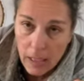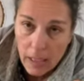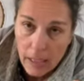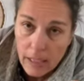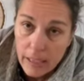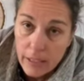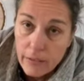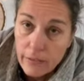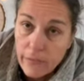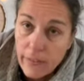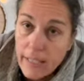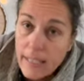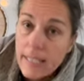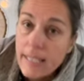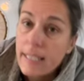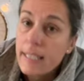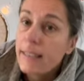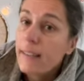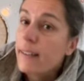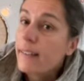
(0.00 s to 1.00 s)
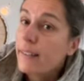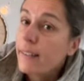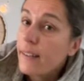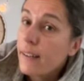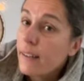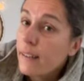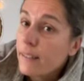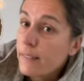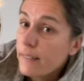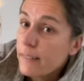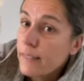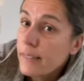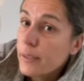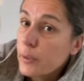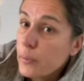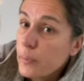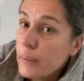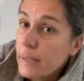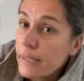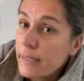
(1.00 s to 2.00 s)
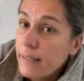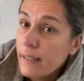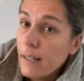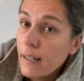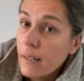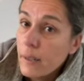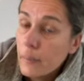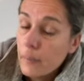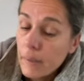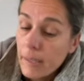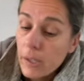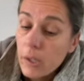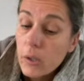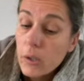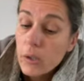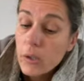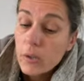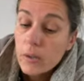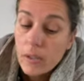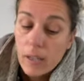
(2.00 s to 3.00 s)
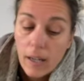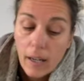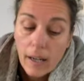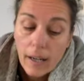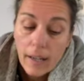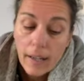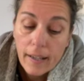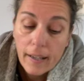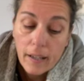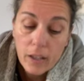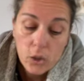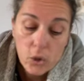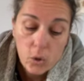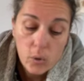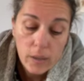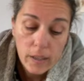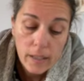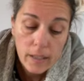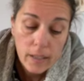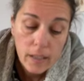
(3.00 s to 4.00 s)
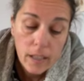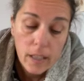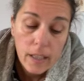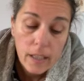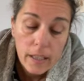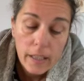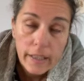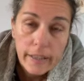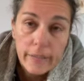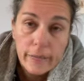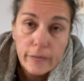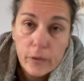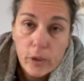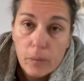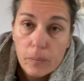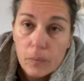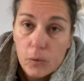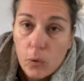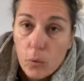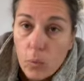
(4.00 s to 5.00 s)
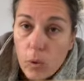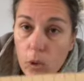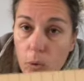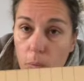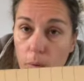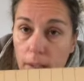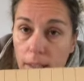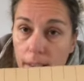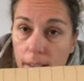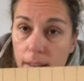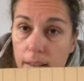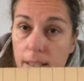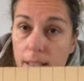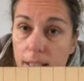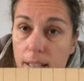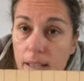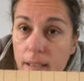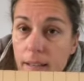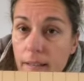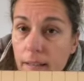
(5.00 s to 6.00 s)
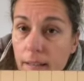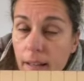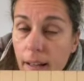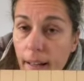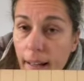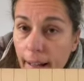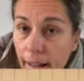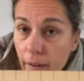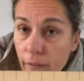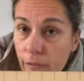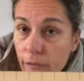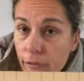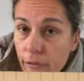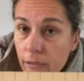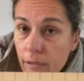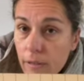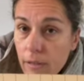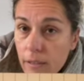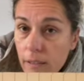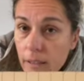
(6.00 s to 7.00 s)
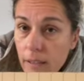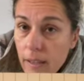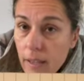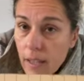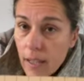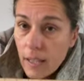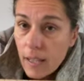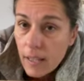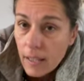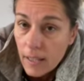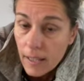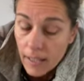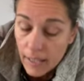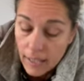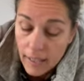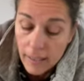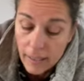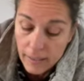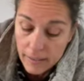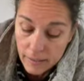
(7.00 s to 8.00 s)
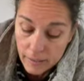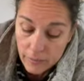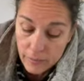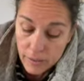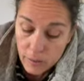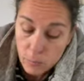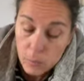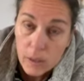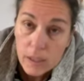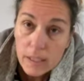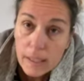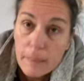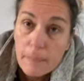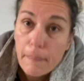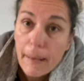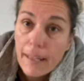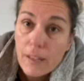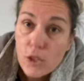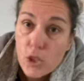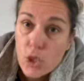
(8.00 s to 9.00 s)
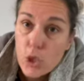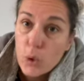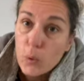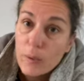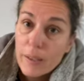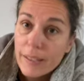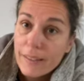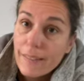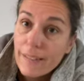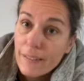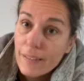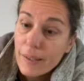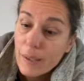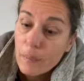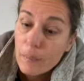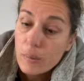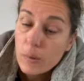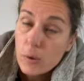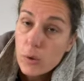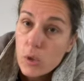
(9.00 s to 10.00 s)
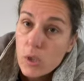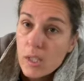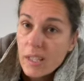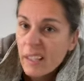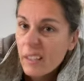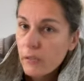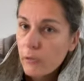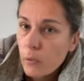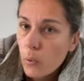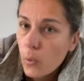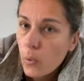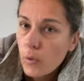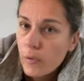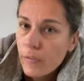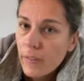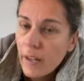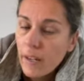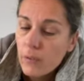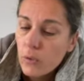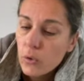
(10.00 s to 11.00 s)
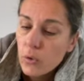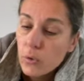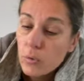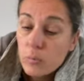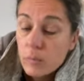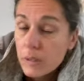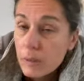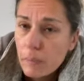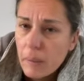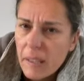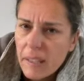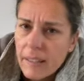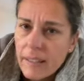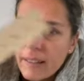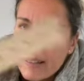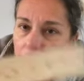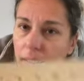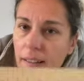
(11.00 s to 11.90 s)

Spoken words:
If I see that they are a little bit better, I actually give them the one with a half. And if they're really mastering their numbers, like 4 or 5 years old, depending,